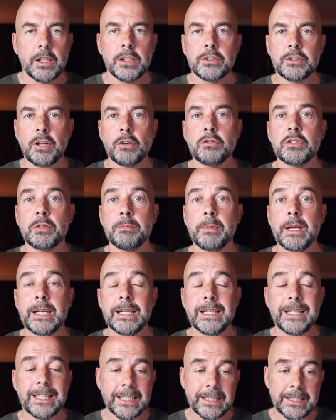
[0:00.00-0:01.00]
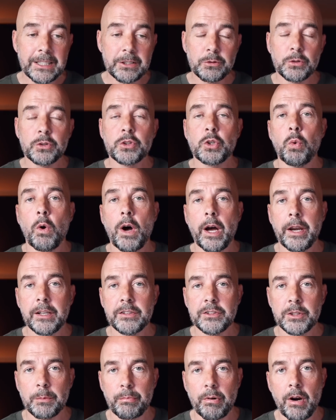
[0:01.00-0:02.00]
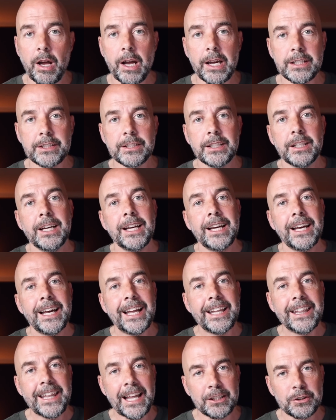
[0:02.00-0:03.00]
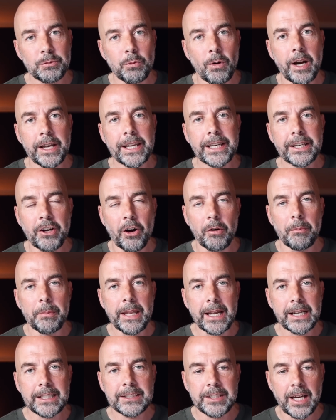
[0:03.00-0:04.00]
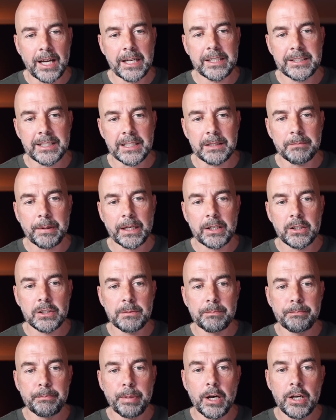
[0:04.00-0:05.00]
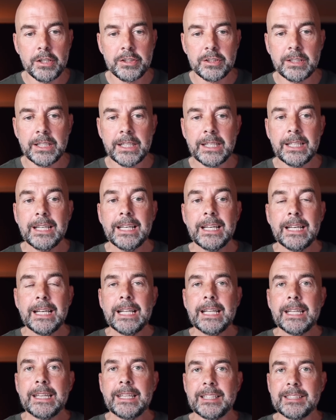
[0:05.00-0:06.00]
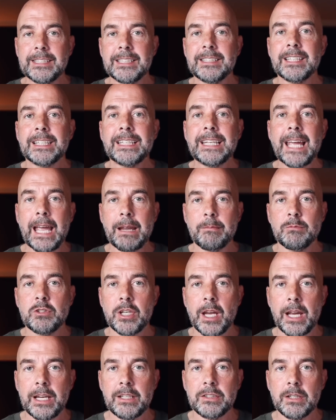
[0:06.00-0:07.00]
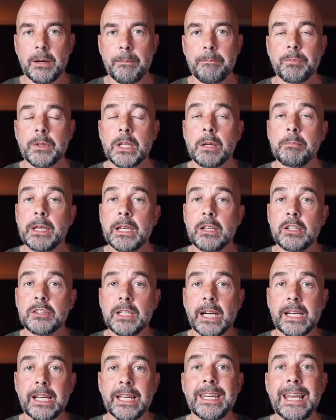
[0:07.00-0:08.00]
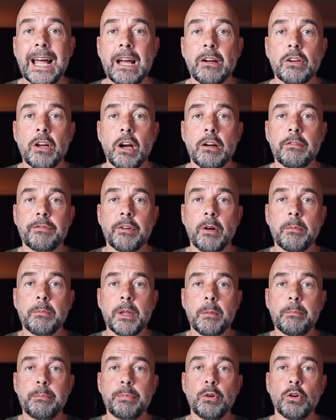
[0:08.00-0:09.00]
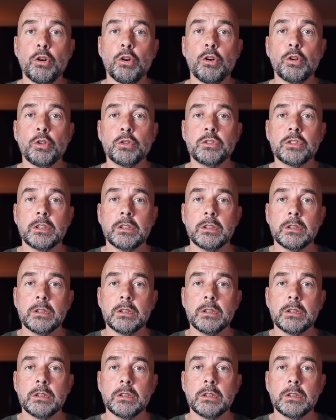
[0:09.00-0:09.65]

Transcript: So to me, this was quite a surprise, and that's why it got me excited because personally, this is a game changer because I can now go from the broad